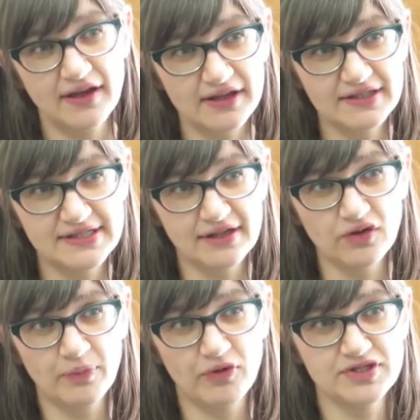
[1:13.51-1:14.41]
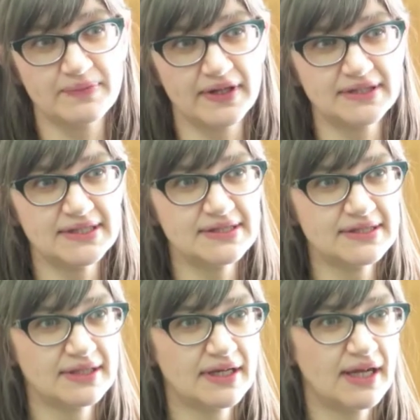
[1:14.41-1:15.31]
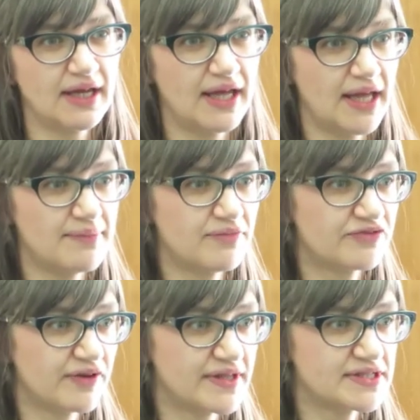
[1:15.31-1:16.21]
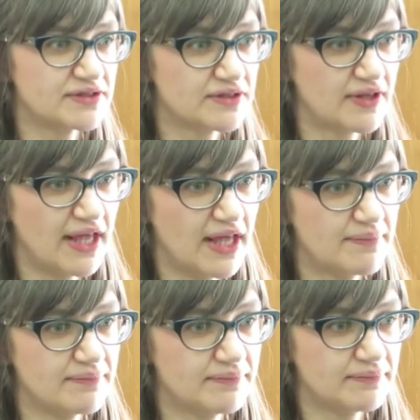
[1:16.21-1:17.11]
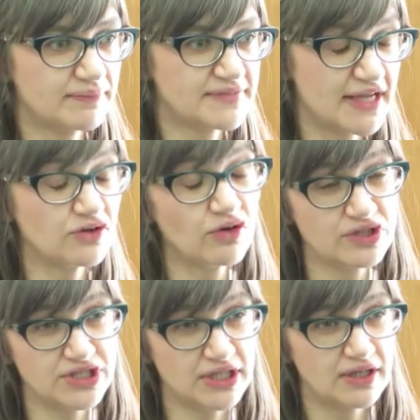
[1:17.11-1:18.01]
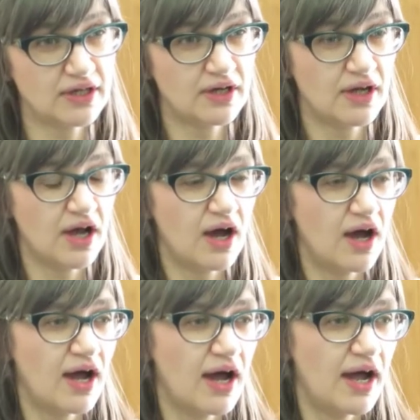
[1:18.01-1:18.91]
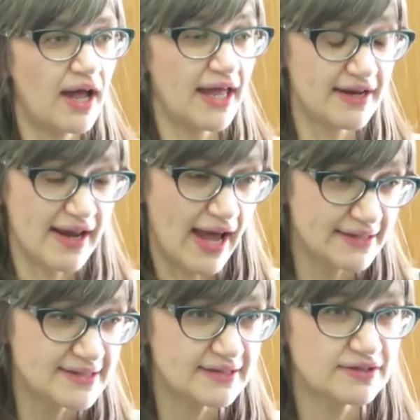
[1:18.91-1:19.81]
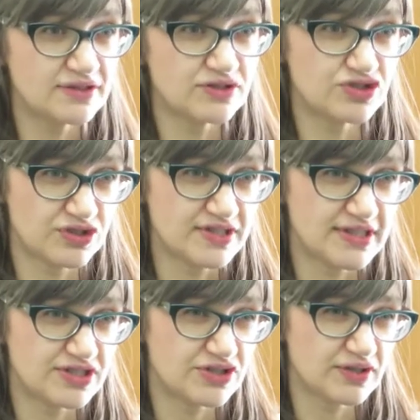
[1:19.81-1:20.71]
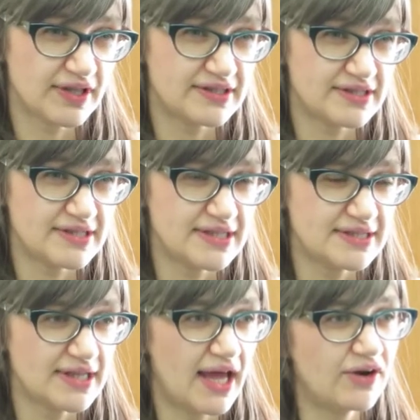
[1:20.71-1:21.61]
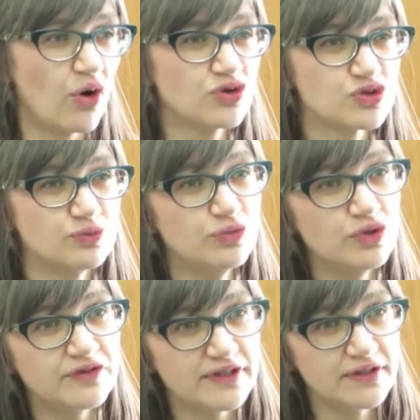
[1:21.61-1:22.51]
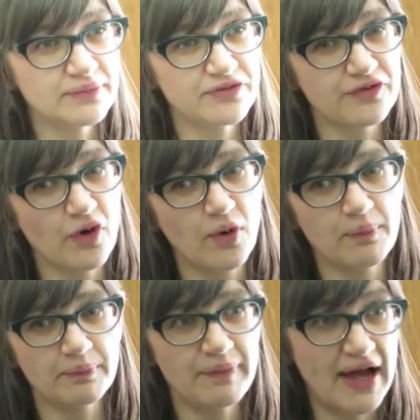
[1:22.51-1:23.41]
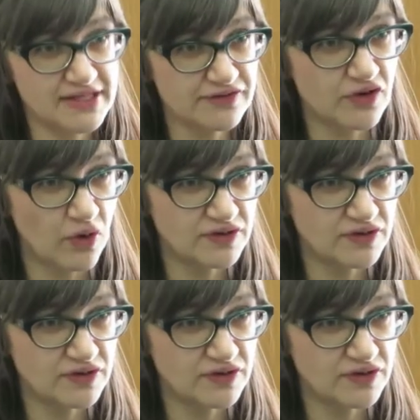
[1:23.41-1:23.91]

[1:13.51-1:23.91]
I can see a lot of possibilities for this technology in enhancing students' digital literacies and also moving them from passive